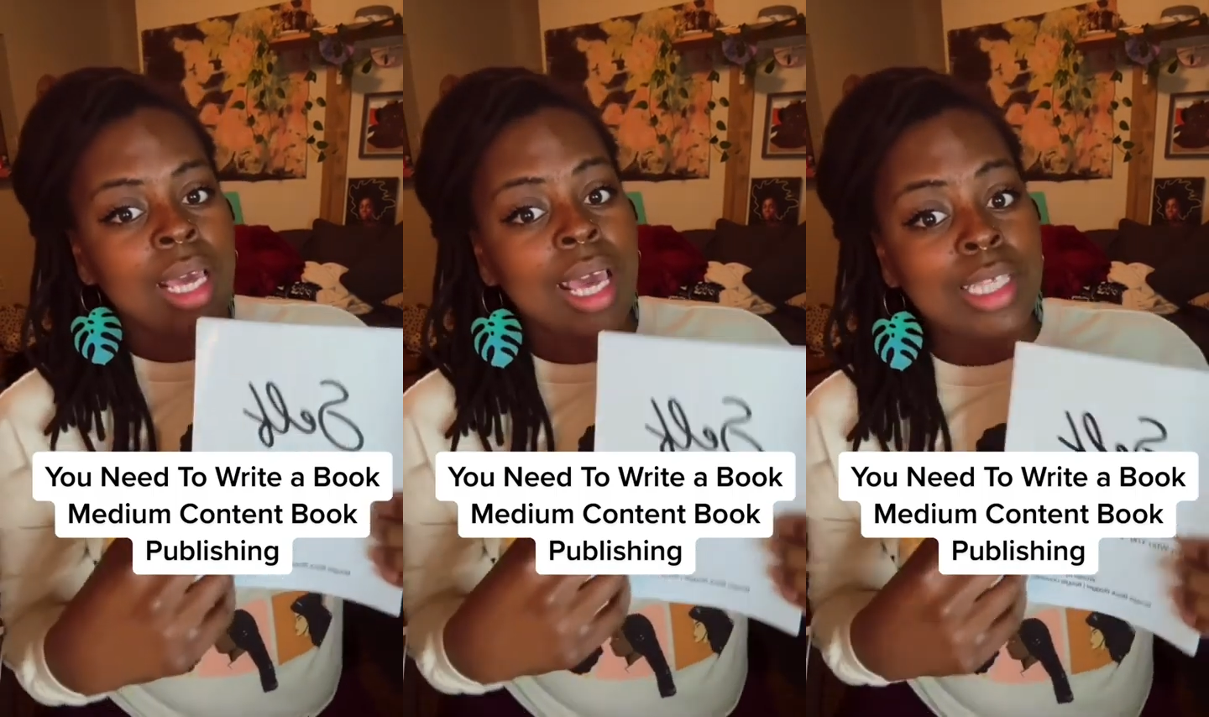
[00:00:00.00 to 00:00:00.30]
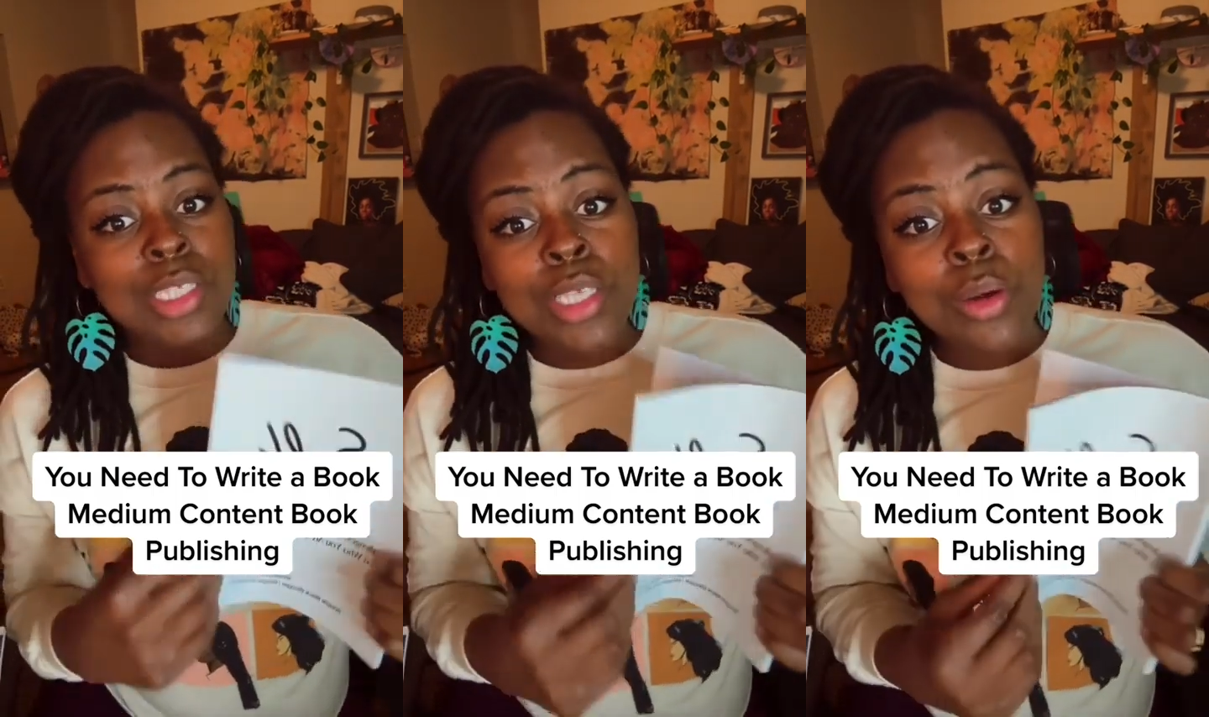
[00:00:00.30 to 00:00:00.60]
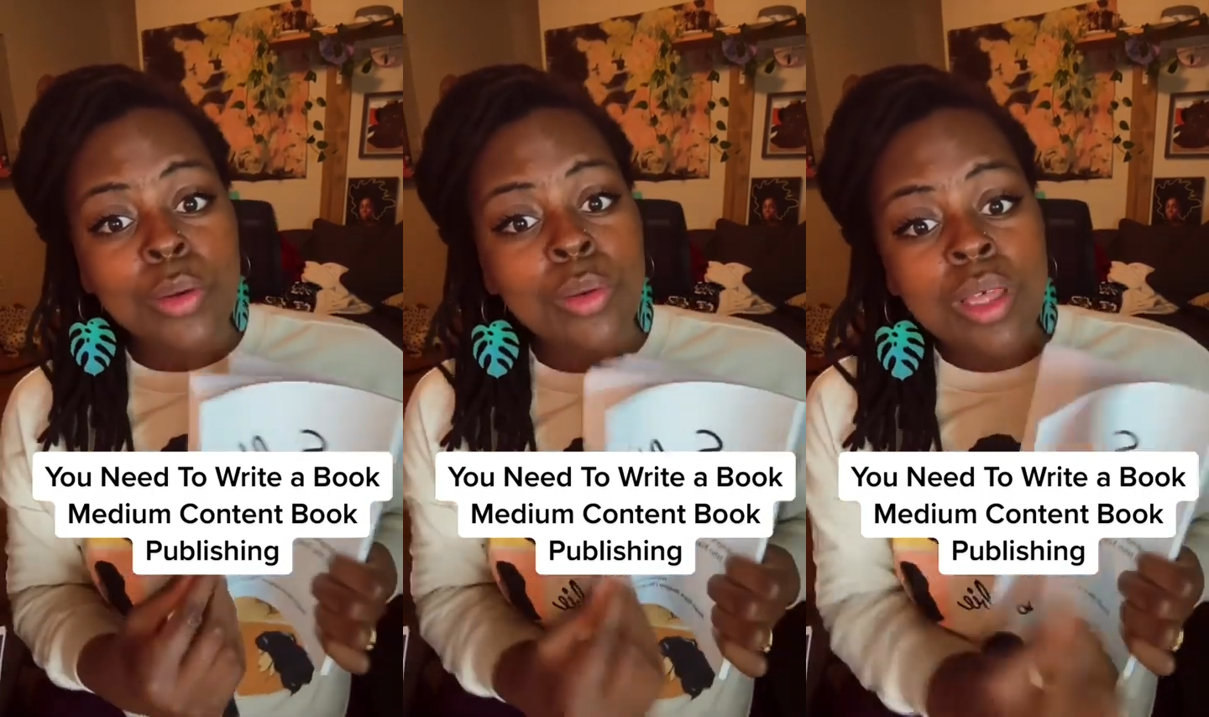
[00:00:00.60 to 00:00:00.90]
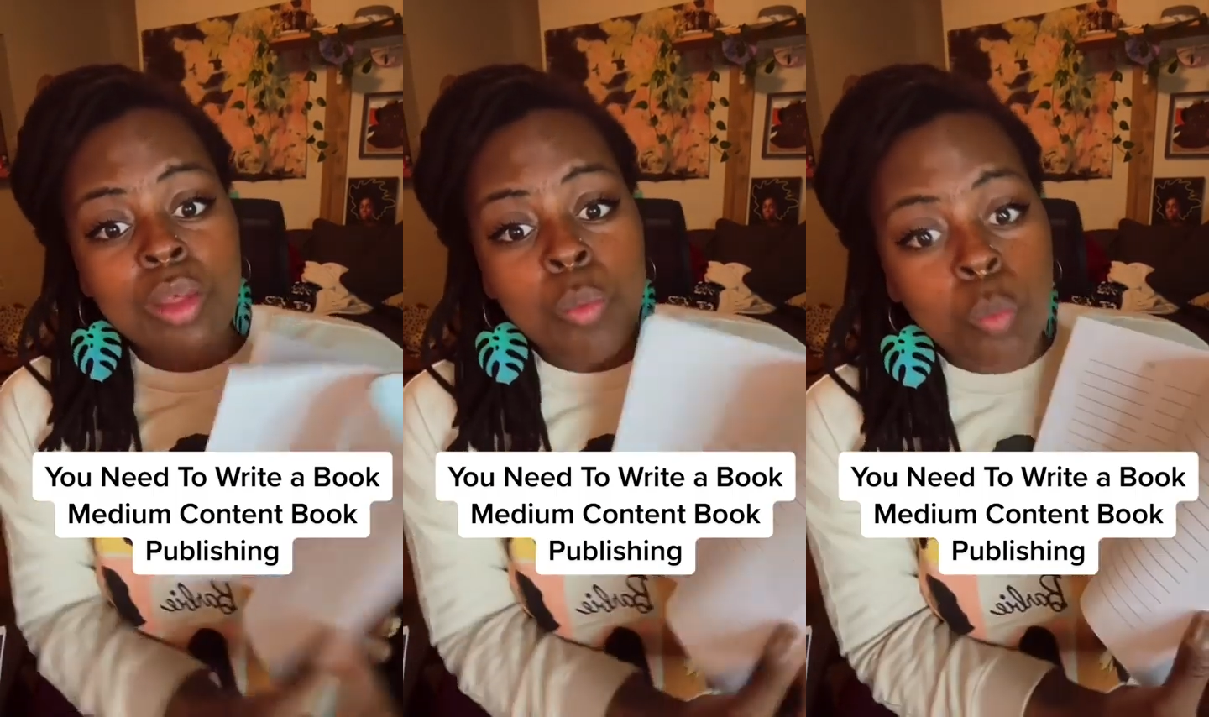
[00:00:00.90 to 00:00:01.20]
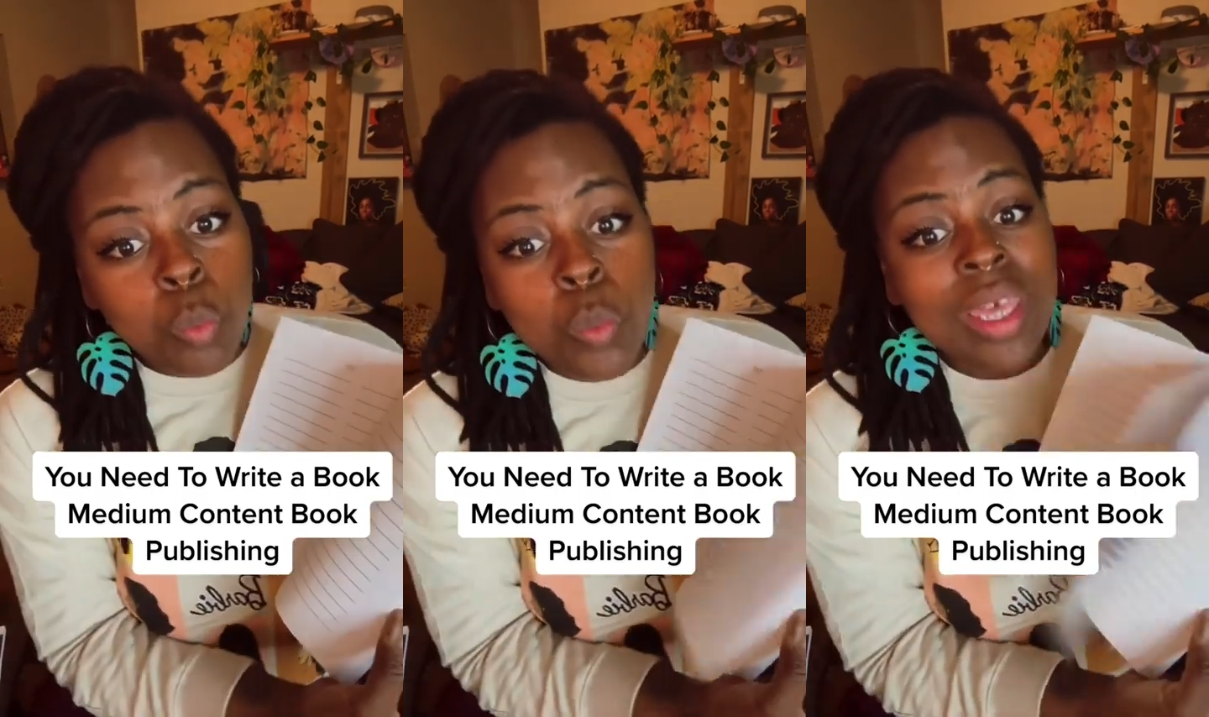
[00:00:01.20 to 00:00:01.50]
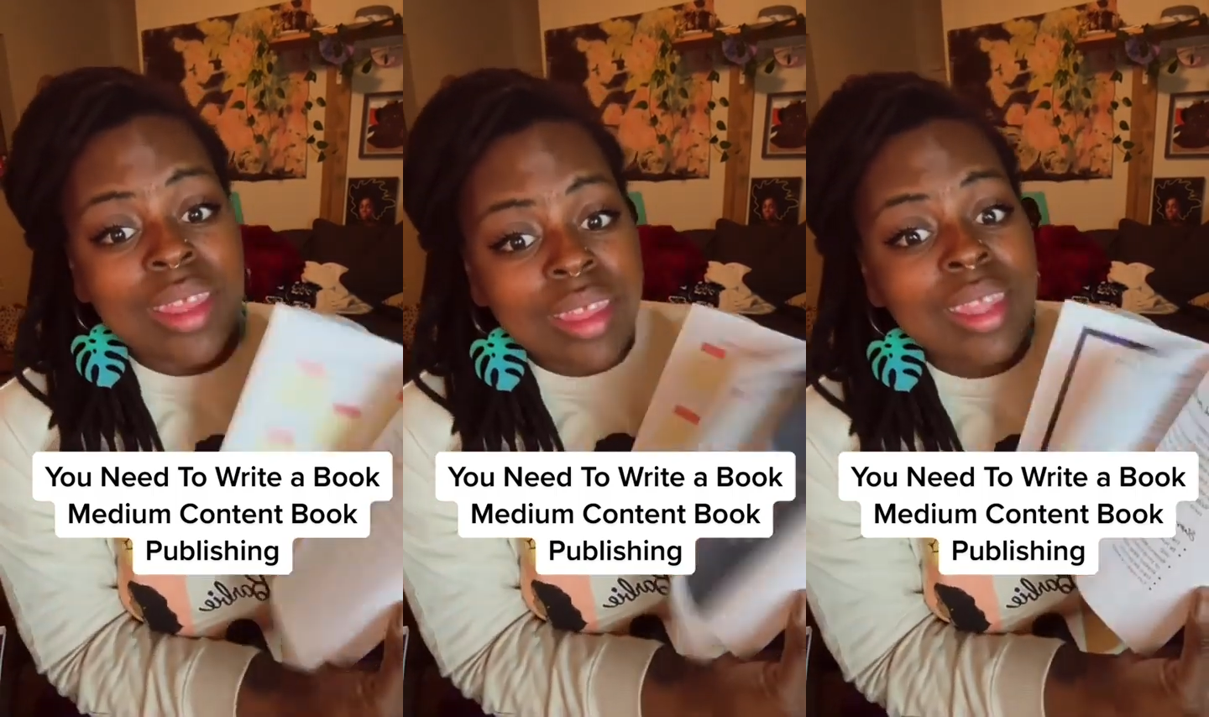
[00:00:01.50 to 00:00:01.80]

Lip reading: And so with